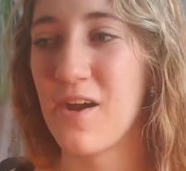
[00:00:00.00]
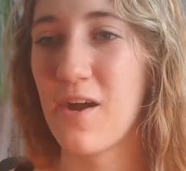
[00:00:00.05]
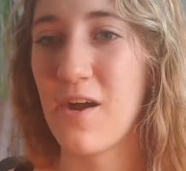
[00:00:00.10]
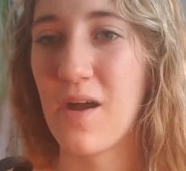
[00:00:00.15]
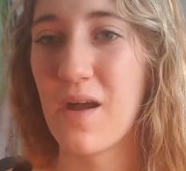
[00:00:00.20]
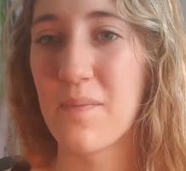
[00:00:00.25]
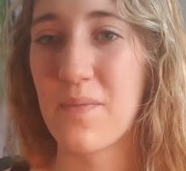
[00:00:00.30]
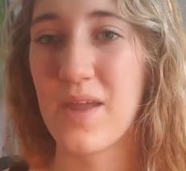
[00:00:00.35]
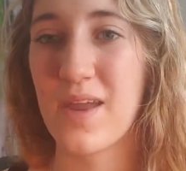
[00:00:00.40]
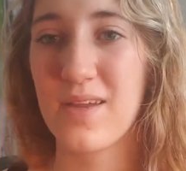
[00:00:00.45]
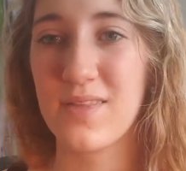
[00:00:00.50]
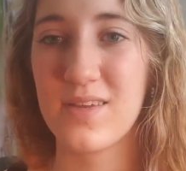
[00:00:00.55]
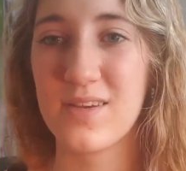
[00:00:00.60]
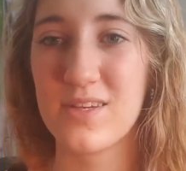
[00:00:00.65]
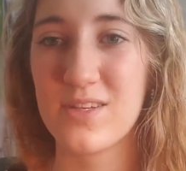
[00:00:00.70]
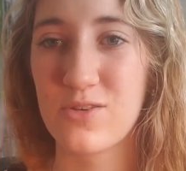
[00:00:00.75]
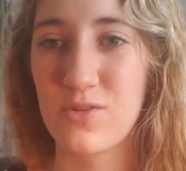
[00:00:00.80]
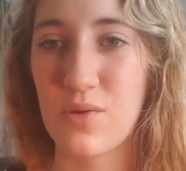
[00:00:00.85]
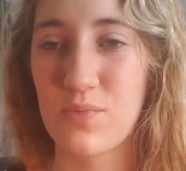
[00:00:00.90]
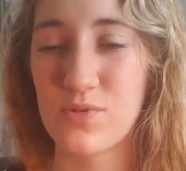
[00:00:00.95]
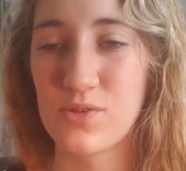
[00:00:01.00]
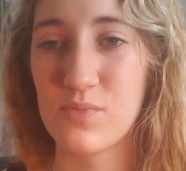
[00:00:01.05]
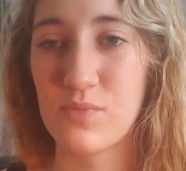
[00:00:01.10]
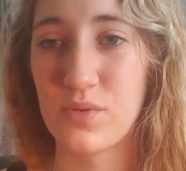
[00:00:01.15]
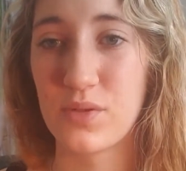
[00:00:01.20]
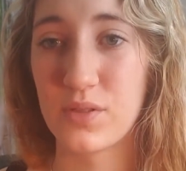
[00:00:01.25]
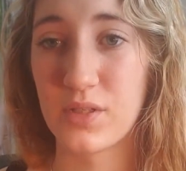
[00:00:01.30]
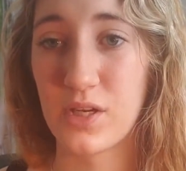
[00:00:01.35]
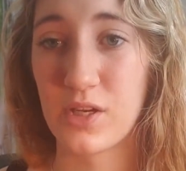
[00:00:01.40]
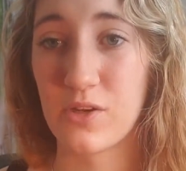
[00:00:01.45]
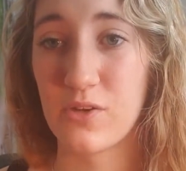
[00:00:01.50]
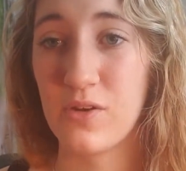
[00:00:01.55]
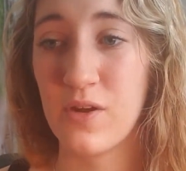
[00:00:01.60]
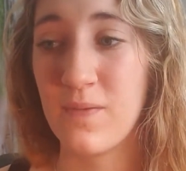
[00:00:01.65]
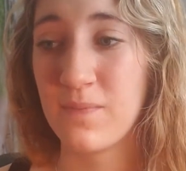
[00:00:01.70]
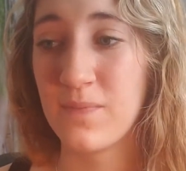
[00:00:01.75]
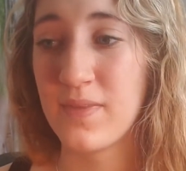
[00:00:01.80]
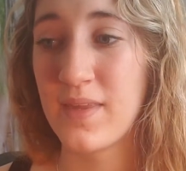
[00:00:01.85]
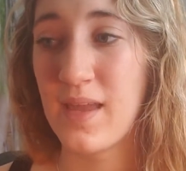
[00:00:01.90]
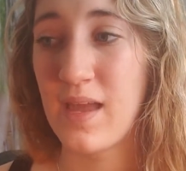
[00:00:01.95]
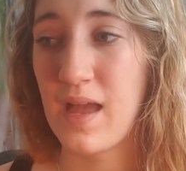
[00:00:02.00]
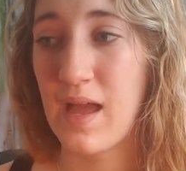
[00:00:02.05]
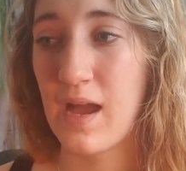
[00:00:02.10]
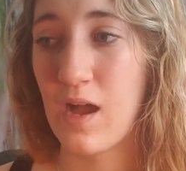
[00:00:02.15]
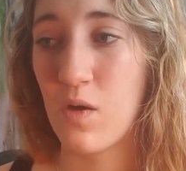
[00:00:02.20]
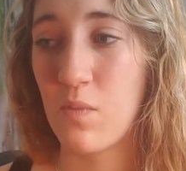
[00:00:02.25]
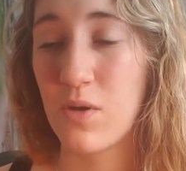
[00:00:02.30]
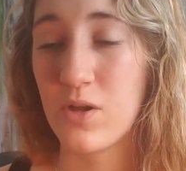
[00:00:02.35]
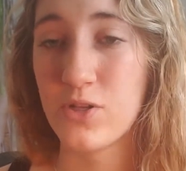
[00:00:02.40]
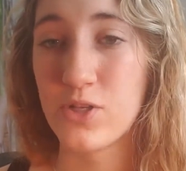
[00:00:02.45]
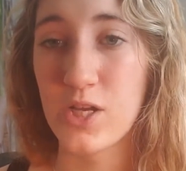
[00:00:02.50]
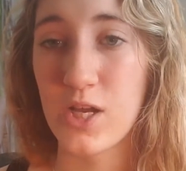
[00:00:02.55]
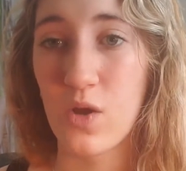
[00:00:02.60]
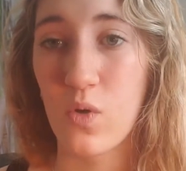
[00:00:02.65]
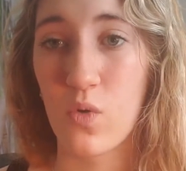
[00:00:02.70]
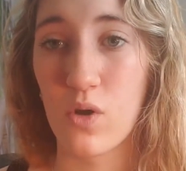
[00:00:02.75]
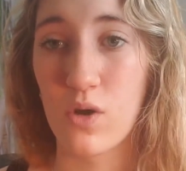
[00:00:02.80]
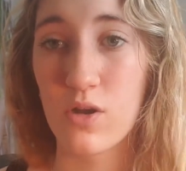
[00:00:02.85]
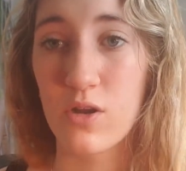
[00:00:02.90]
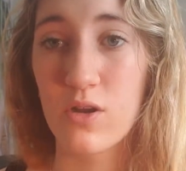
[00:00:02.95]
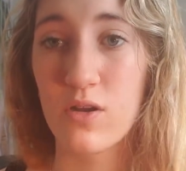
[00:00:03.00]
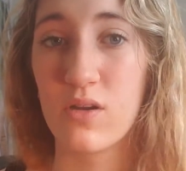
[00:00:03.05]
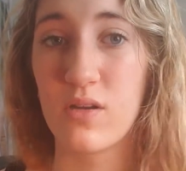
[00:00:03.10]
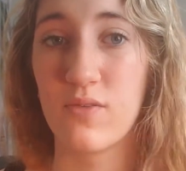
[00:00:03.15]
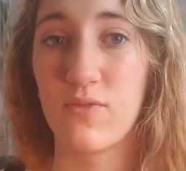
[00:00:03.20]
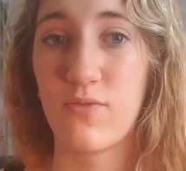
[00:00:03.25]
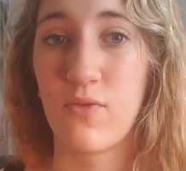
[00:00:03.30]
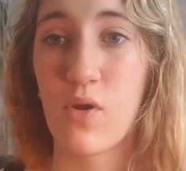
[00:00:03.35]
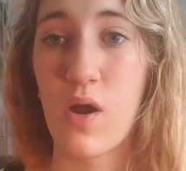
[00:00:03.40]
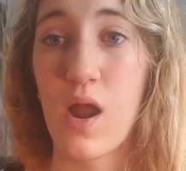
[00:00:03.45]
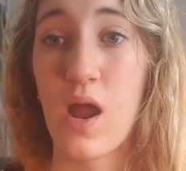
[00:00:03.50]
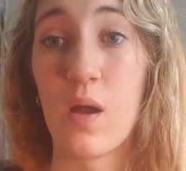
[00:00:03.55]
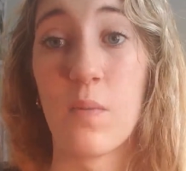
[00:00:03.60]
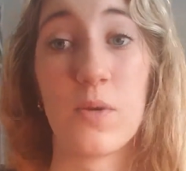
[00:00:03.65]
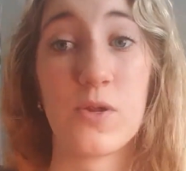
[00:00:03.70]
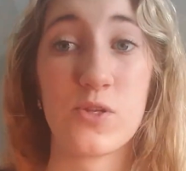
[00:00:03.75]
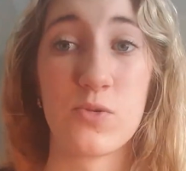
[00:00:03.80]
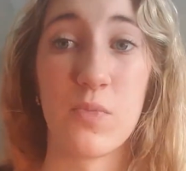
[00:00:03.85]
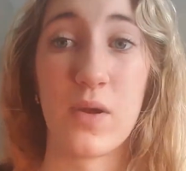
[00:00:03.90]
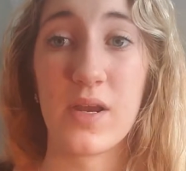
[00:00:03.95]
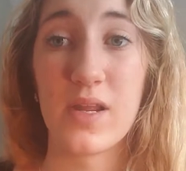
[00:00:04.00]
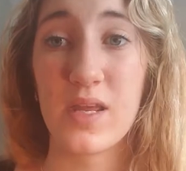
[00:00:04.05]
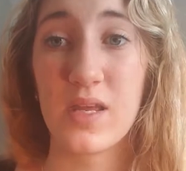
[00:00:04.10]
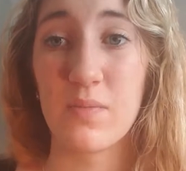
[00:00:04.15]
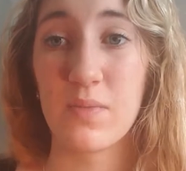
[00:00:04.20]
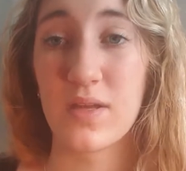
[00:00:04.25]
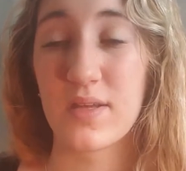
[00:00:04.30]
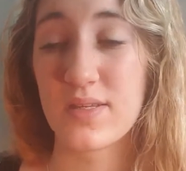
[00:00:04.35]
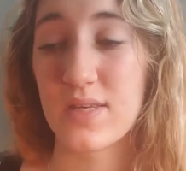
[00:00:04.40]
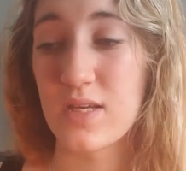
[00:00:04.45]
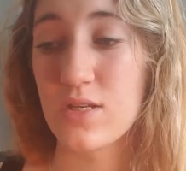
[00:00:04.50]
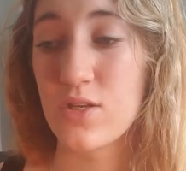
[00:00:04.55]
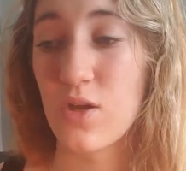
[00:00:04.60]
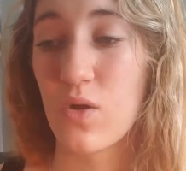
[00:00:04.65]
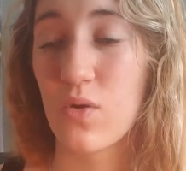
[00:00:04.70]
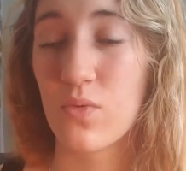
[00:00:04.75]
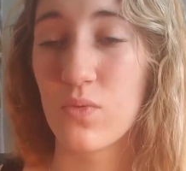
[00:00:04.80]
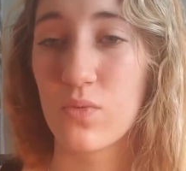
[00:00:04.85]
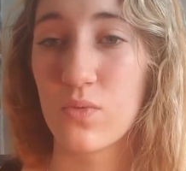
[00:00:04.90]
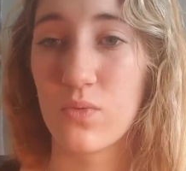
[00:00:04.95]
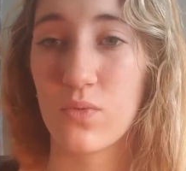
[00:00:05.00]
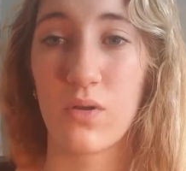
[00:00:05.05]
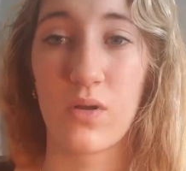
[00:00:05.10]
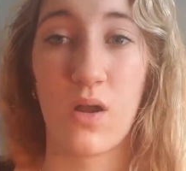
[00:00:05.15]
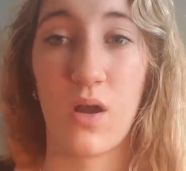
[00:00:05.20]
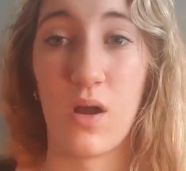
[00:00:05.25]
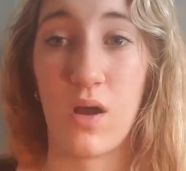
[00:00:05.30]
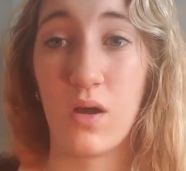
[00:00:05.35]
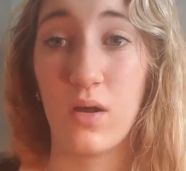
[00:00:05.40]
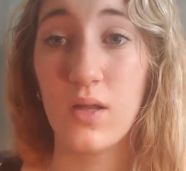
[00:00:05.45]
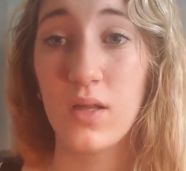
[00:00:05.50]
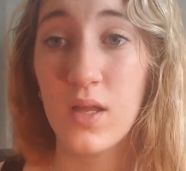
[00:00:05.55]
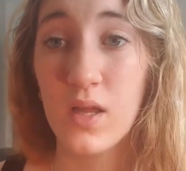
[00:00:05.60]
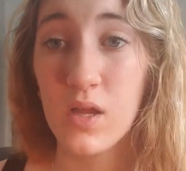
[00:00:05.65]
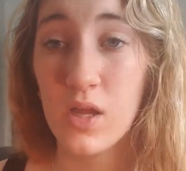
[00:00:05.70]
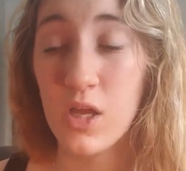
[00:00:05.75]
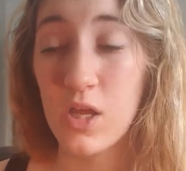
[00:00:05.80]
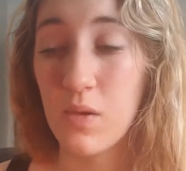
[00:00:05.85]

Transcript: um, and the description below how much I ordered for how much money because I don't recall.